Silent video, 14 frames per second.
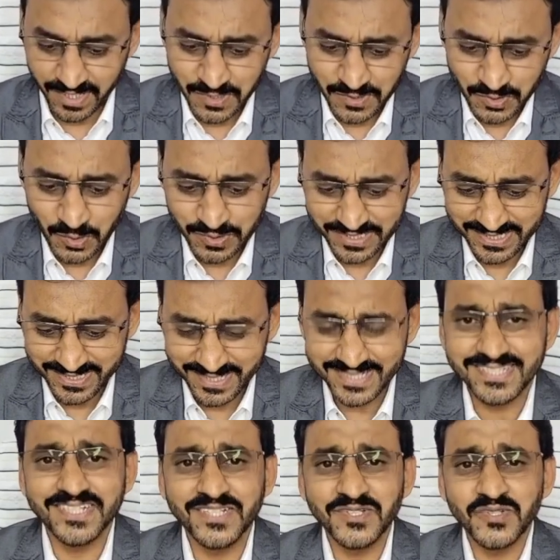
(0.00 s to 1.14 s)
So this
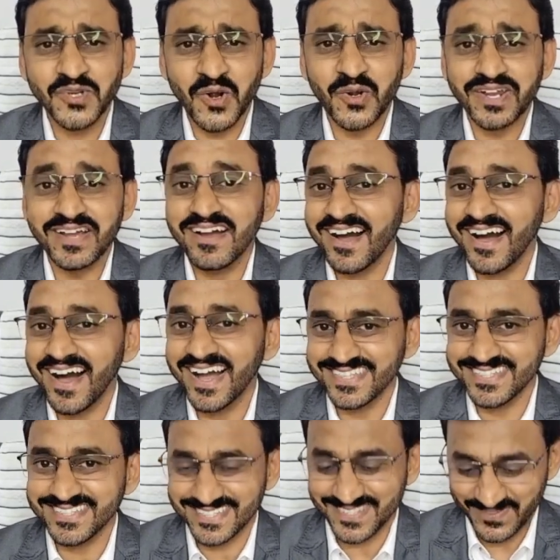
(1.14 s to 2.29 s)
is in short
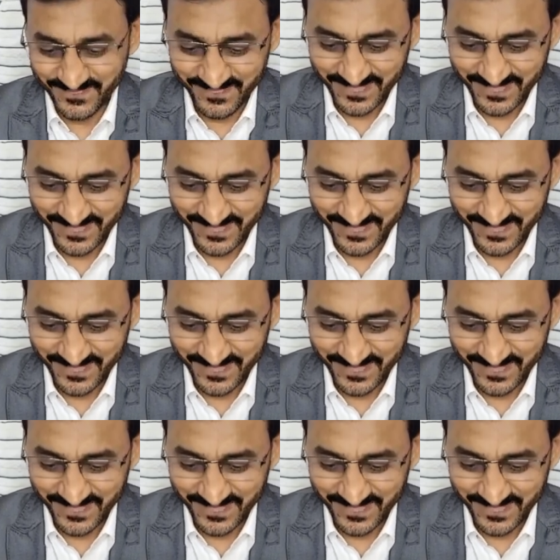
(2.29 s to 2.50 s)
eyes.